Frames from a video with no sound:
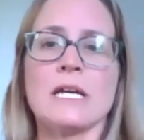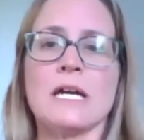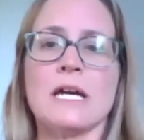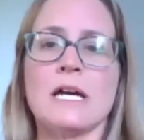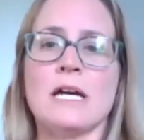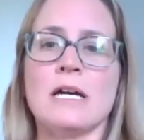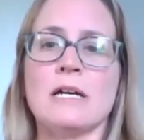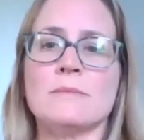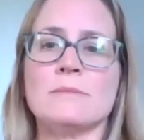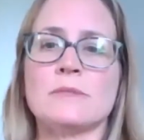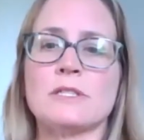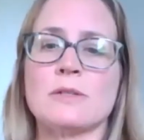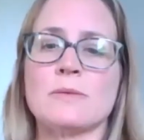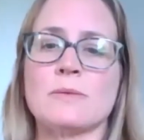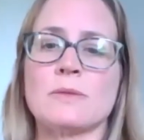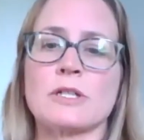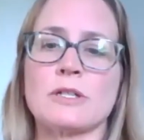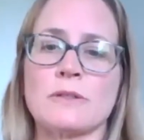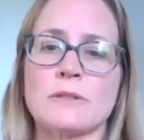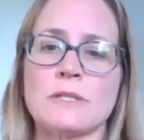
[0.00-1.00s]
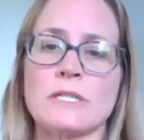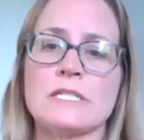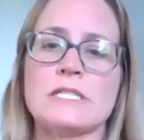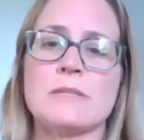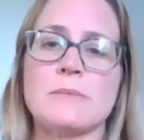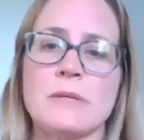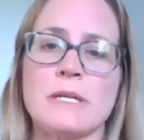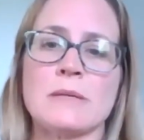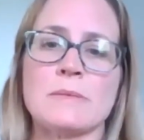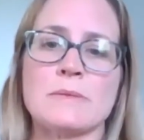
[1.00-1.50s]
So we're going
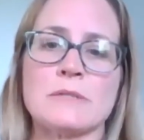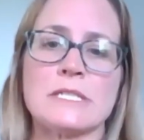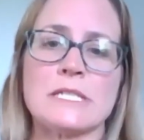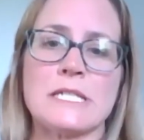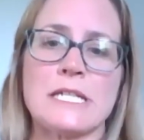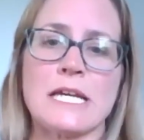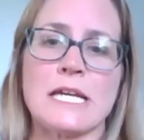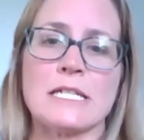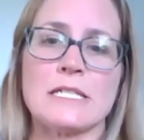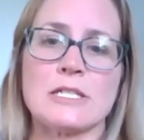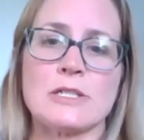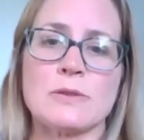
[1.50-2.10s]
to be able to get